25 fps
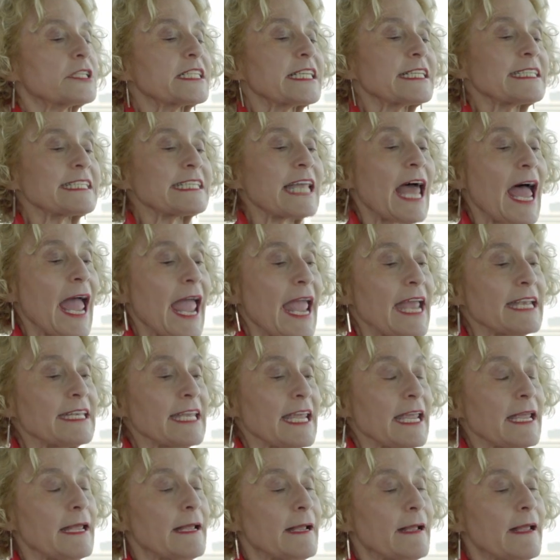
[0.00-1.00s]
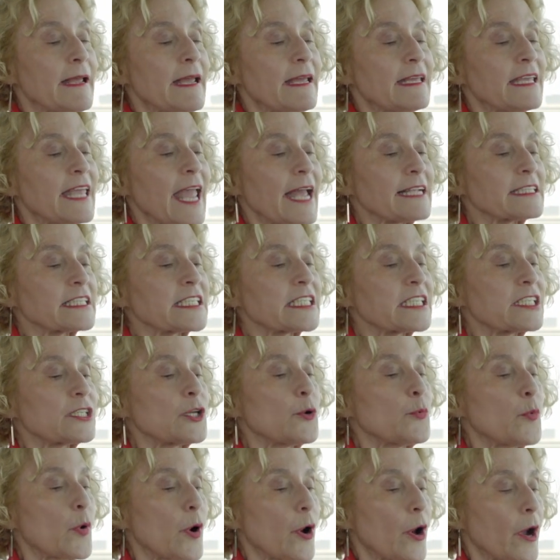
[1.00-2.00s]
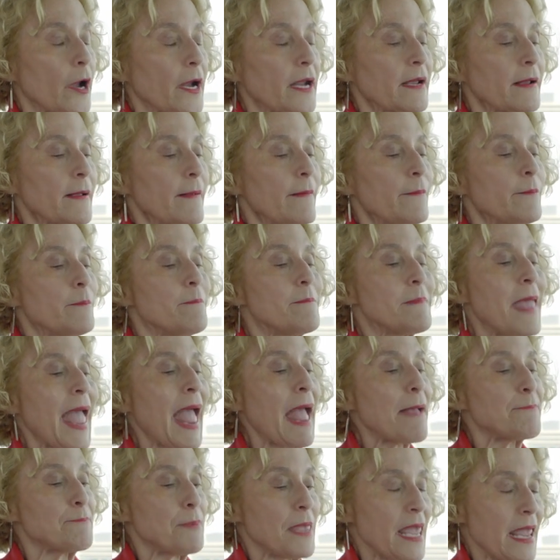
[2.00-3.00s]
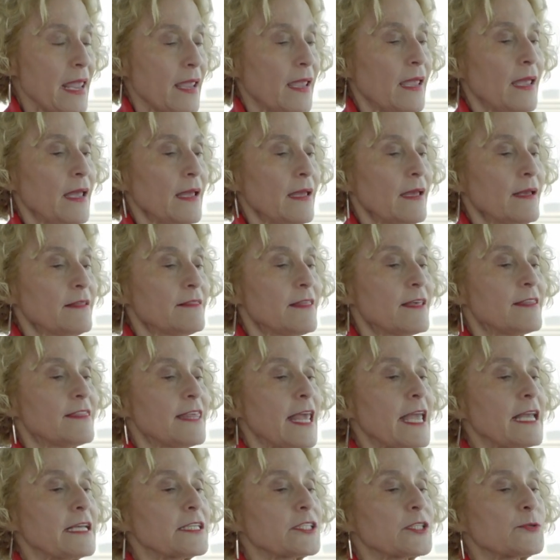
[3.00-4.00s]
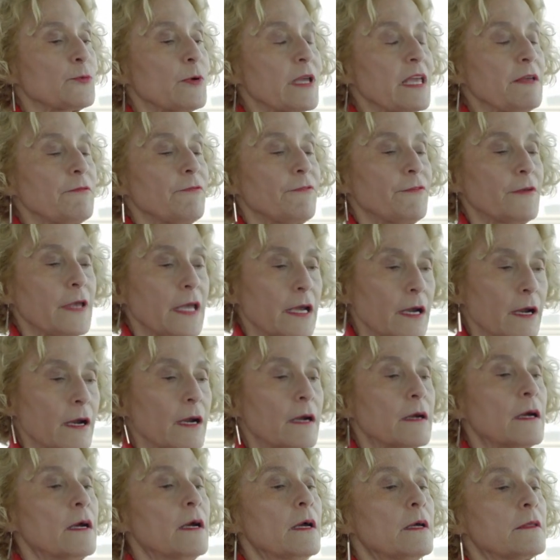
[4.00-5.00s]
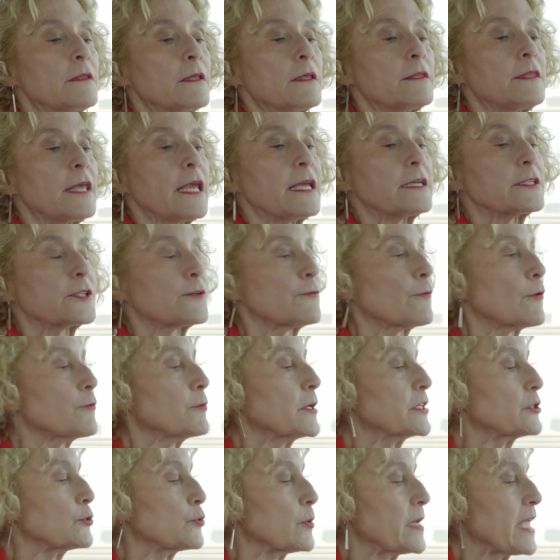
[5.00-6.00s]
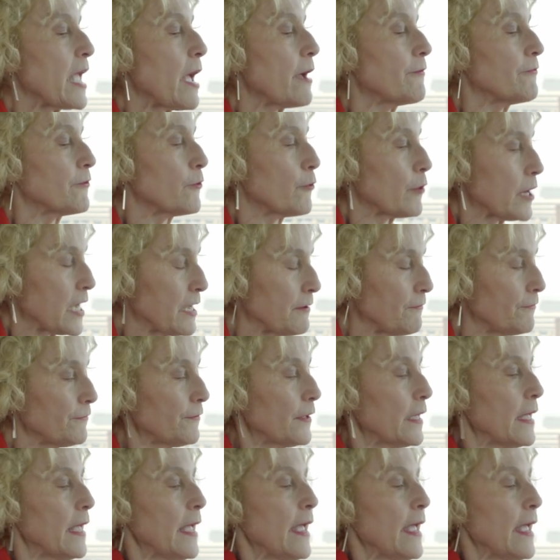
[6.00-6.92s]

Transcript: society gets to work mapping the things we fear, the things for which we have grief.